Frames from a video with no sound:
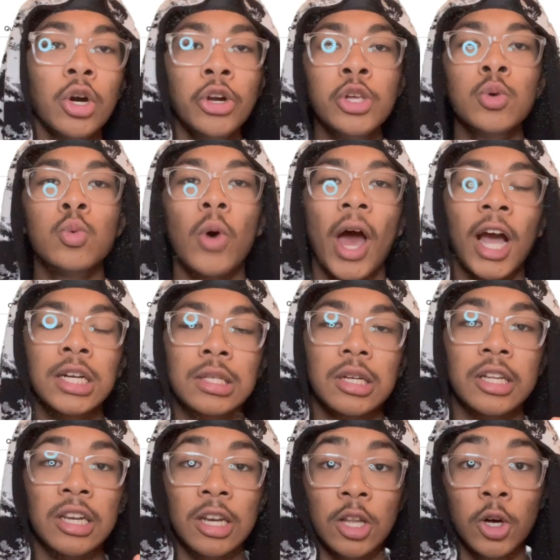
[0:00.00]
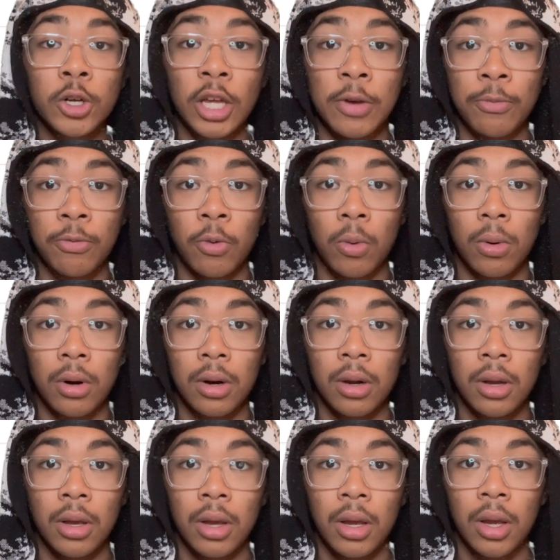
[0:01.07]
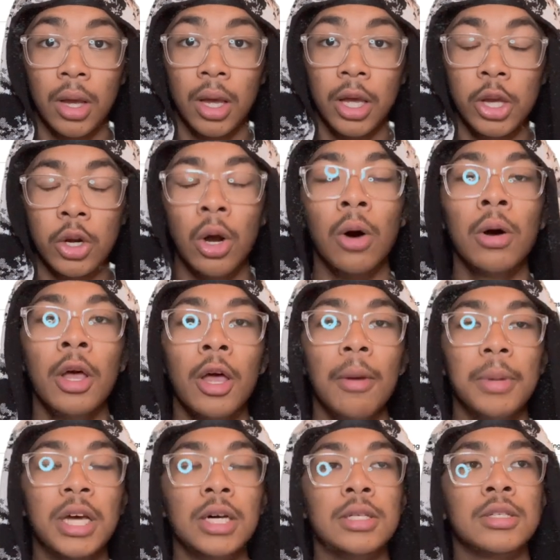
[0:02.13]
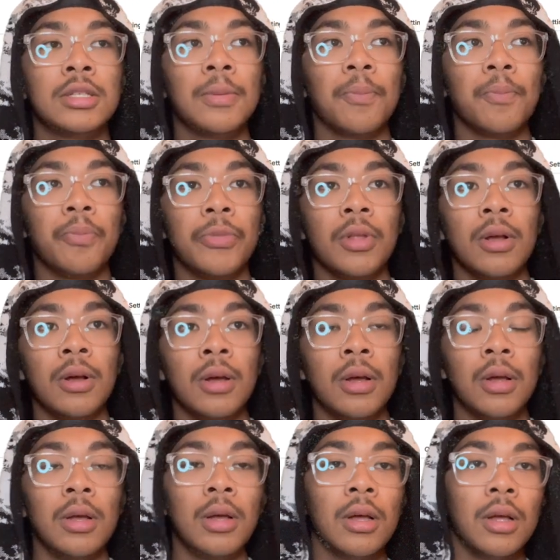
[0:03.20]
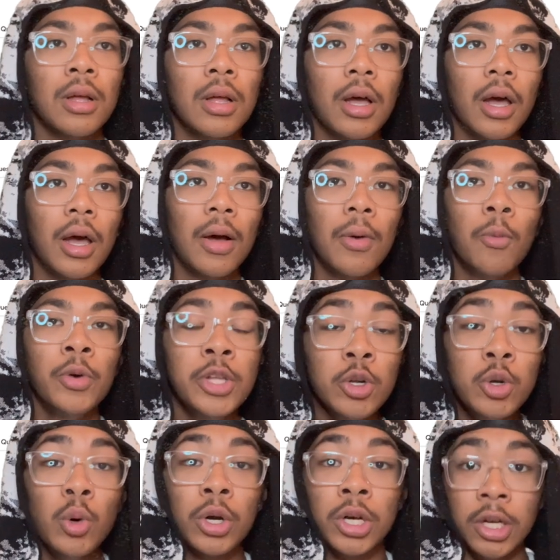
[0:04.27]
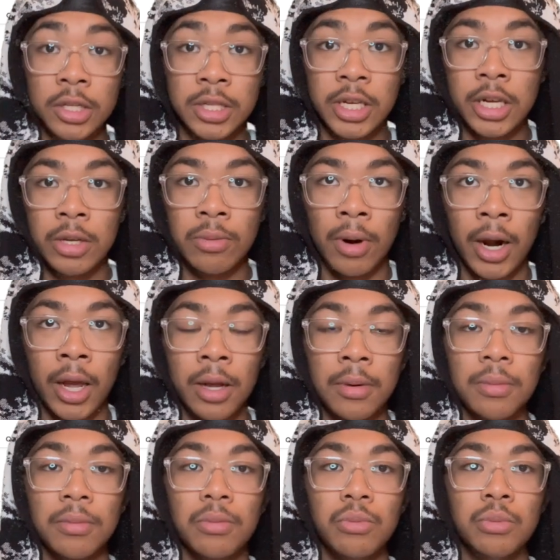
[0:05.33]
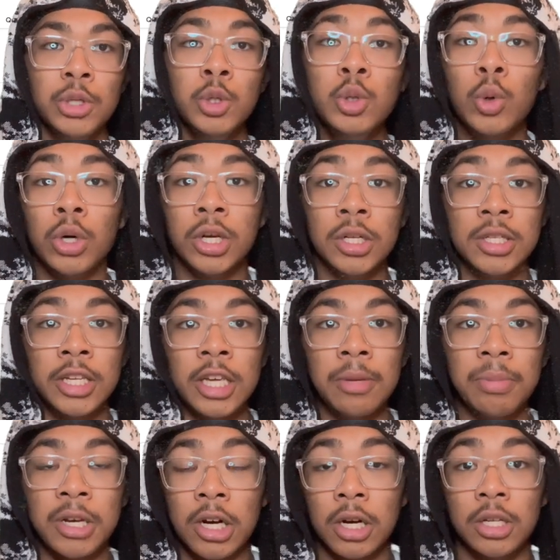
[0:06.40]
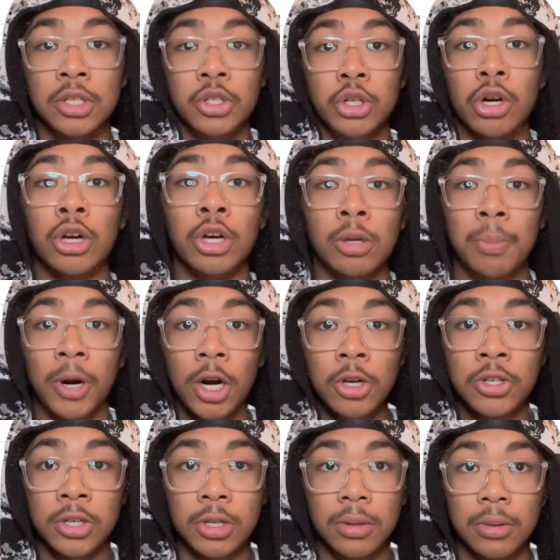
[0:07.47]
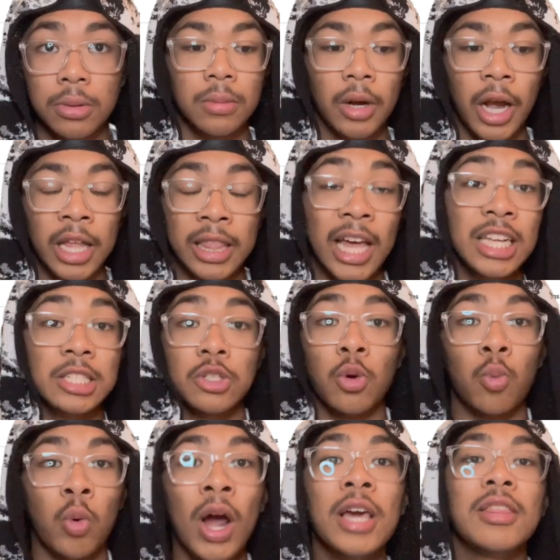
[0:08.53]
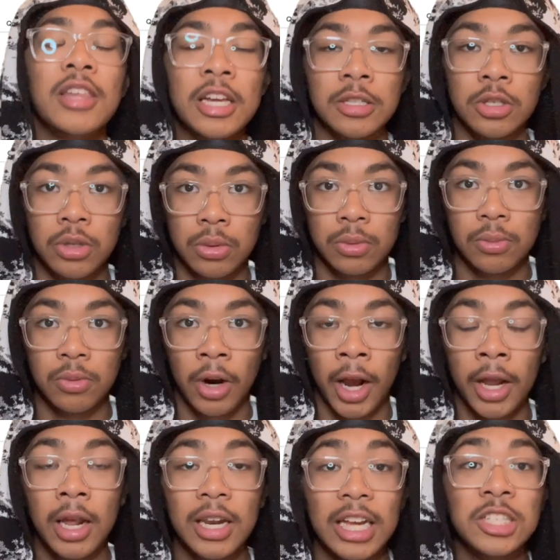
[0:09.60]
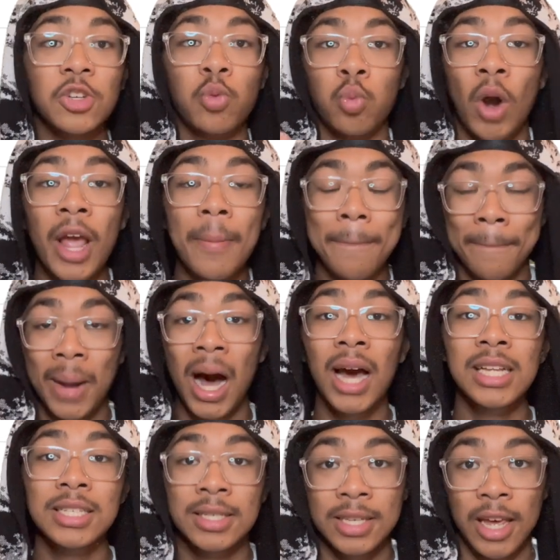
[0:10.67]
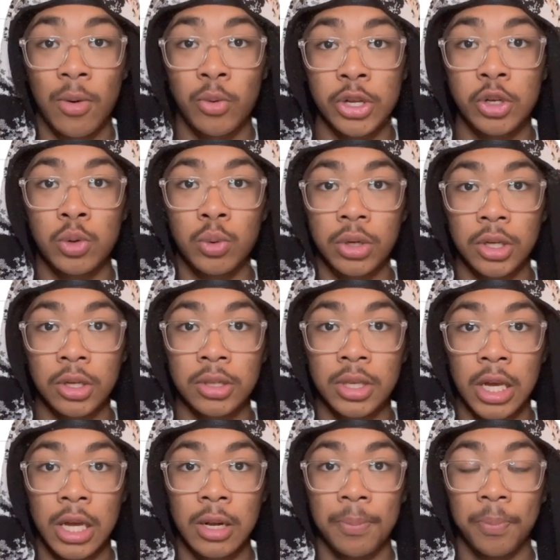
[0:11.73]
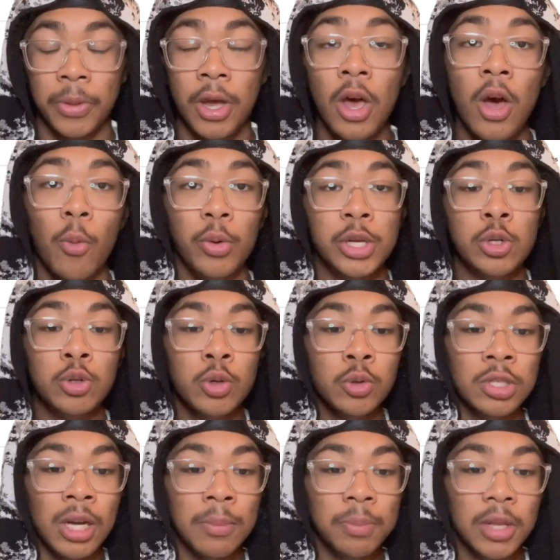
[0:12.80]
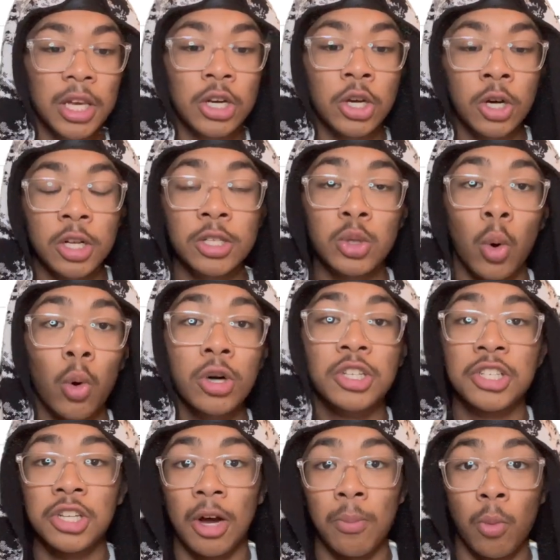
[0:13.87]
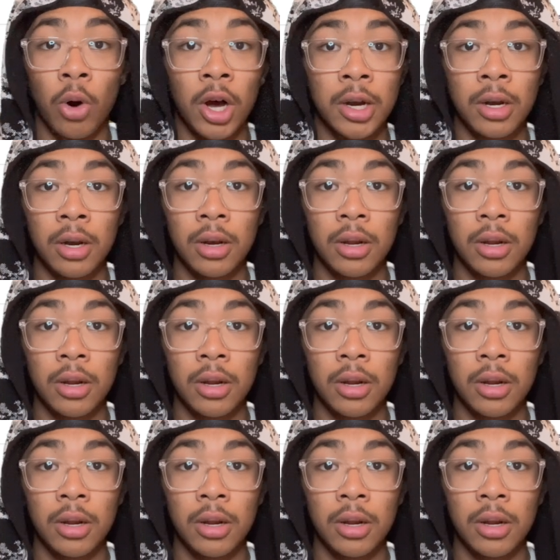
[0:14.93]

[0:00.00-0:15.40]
are you actually looking for? You know, because when you do a good deed, right? You do a good deed because you're a good person. And that's the right thing to do, right? That's the right mindset when you do a good deed. When you do something good towards someone,